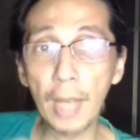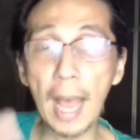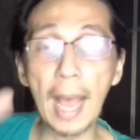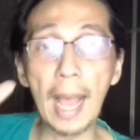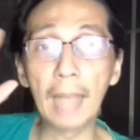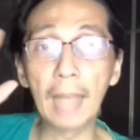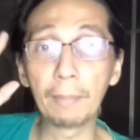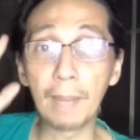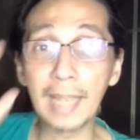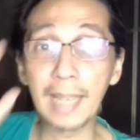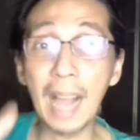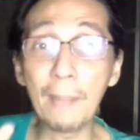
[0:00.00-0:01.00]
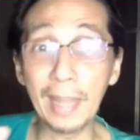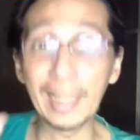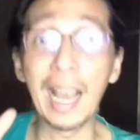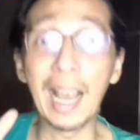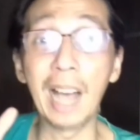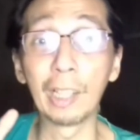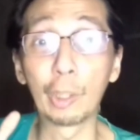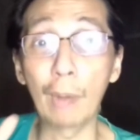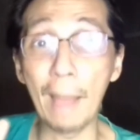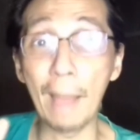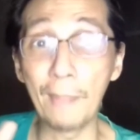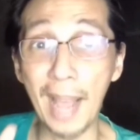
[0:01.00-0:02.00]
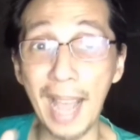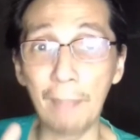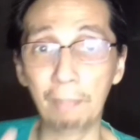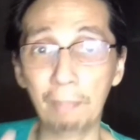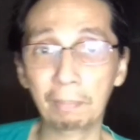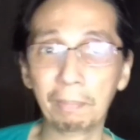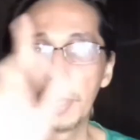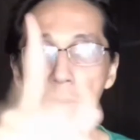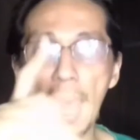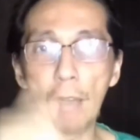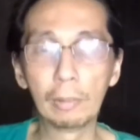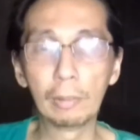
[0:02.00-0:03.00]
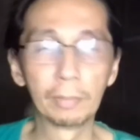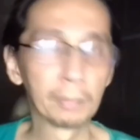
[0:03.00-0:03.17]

nyo na at magamit ang Grab app. Now,